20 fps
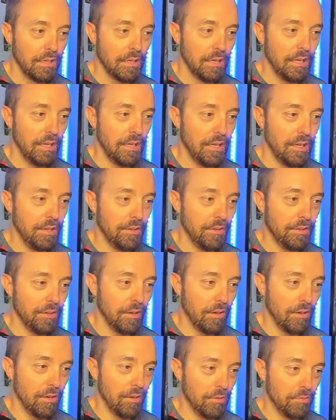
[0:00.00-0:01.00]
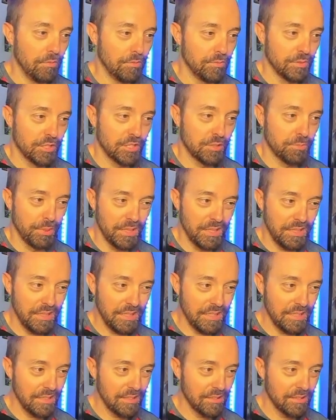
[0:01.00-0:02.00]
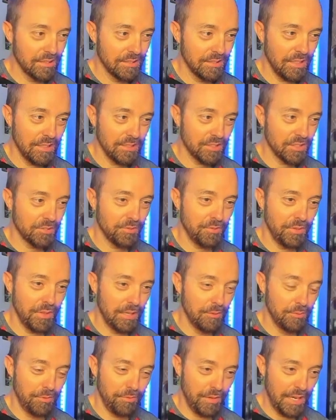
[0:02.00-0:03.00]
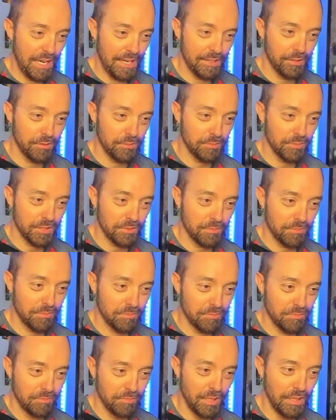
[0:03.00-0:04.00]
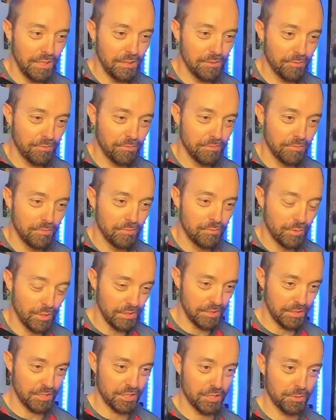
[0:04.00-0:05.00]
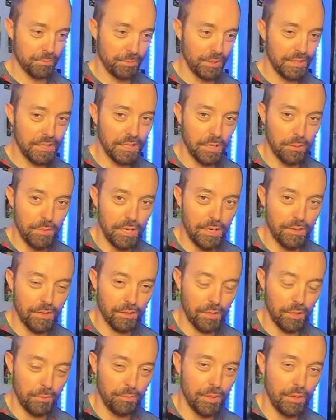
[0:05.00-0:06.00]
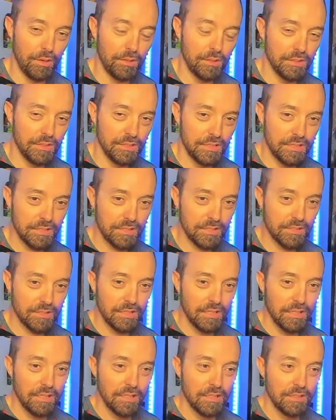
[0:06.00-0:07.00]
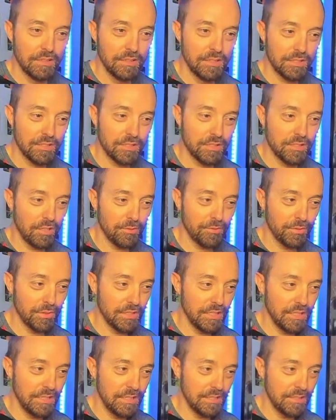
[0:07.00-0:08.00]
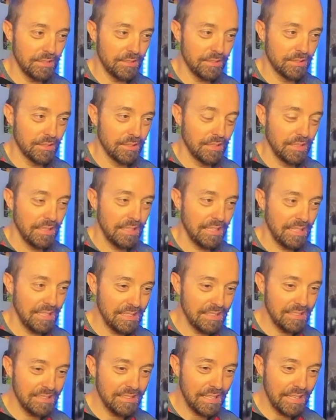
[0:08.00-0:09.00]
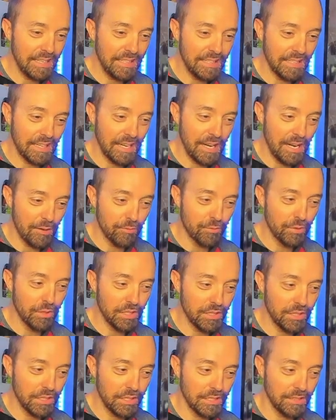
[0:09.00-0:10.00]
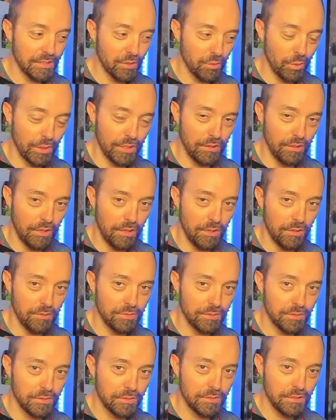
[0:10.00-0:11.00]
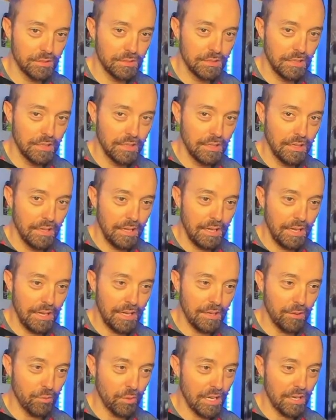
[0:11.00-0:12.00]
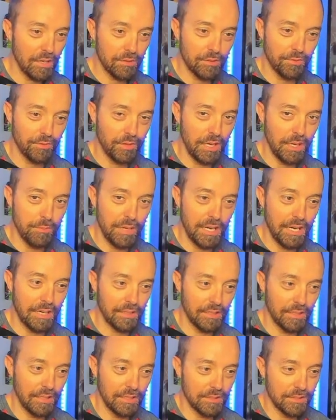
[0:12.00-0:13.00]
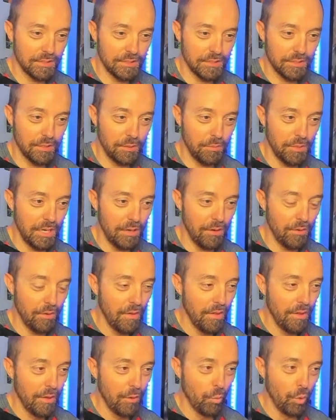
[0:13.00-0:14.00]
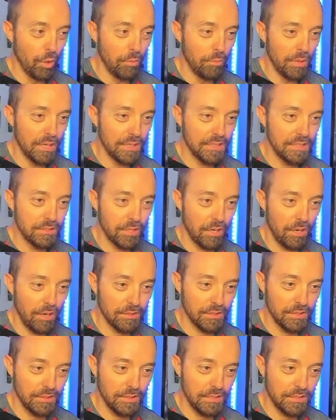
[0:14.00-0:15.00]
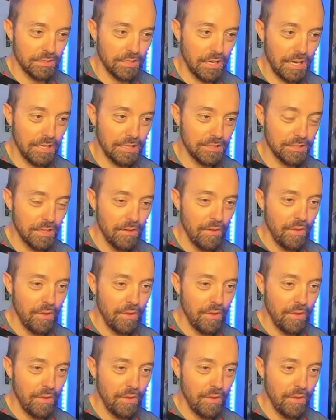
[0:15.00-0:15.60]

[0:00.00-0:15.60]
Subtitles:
and of splitting not just fandoms, but really splitting America apart. This stuff is inundating everything that we love, and we have to fight back against it somehow. Will money talk to these guys?